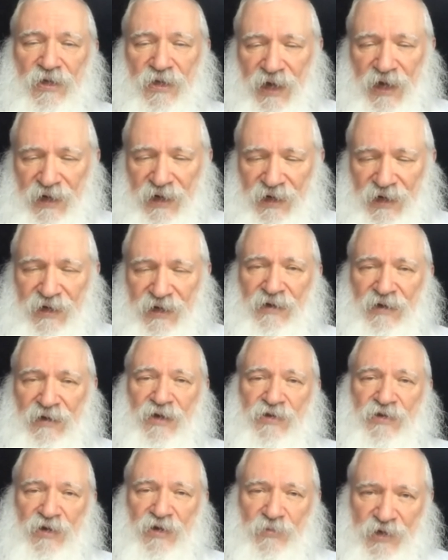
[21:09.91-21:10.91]
and again
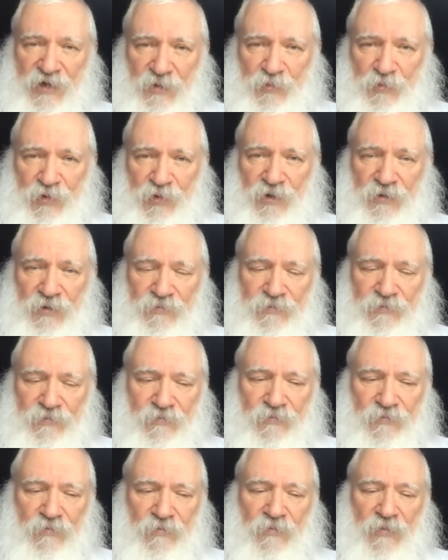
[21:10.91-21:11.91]
on Yom Kippur,
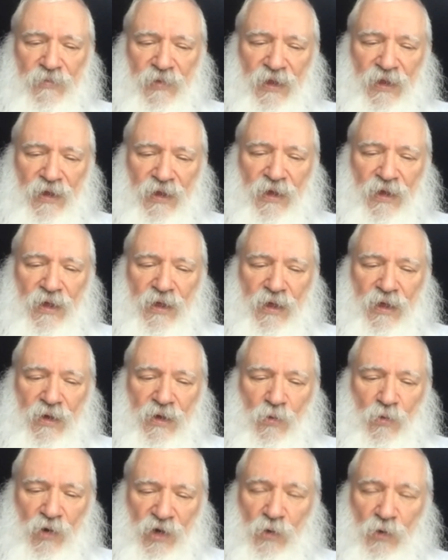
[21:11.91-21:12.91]

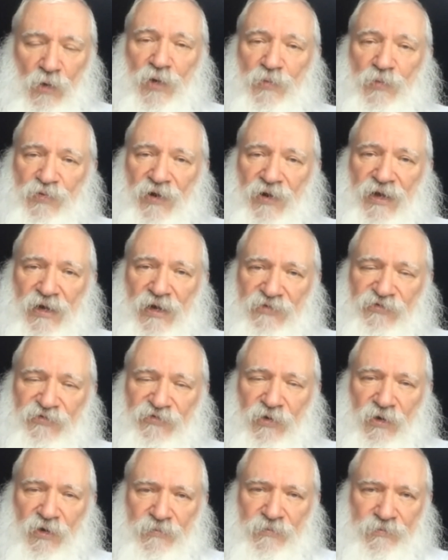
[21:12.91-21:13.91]
what are we praying
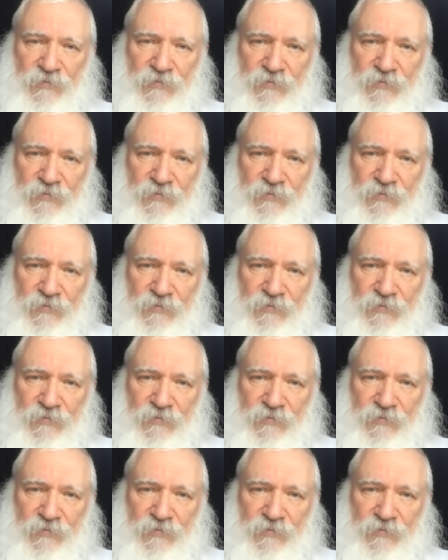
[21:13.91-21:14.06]
for?